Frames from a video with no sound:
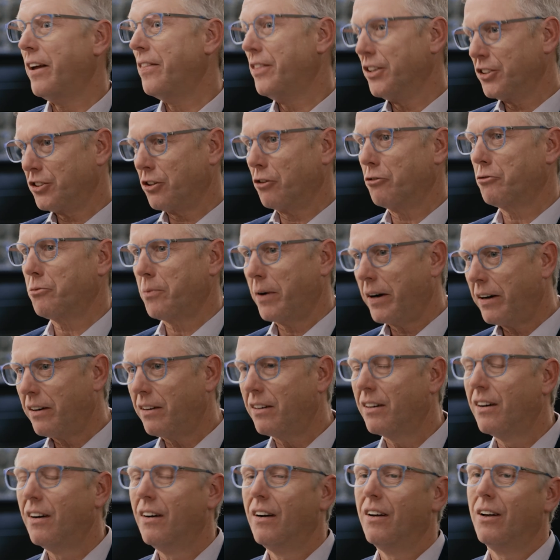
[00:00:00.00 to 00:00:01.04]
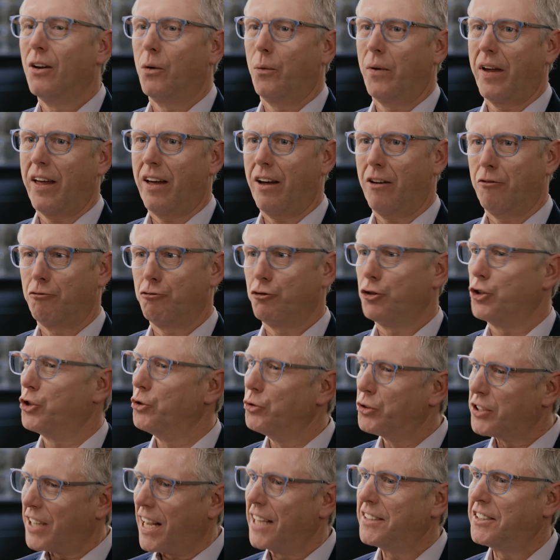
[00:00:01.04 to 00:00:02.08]
and the software, we have
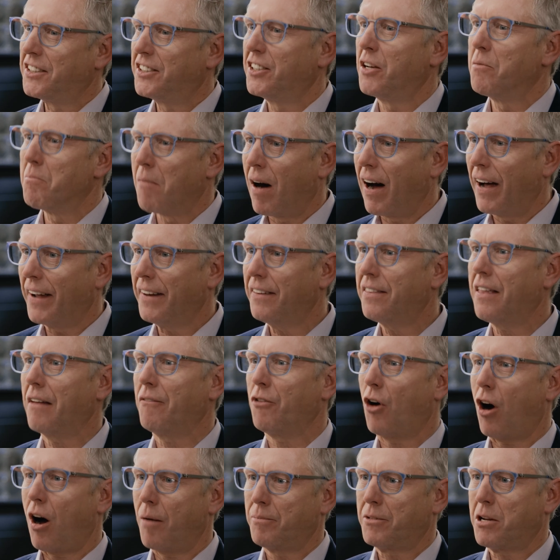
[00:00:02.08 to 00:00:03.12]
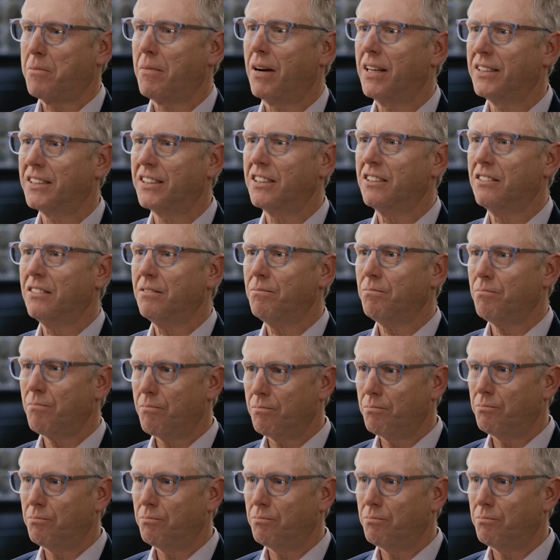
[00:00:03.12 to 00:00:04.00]
use cases in mind that we're optimizing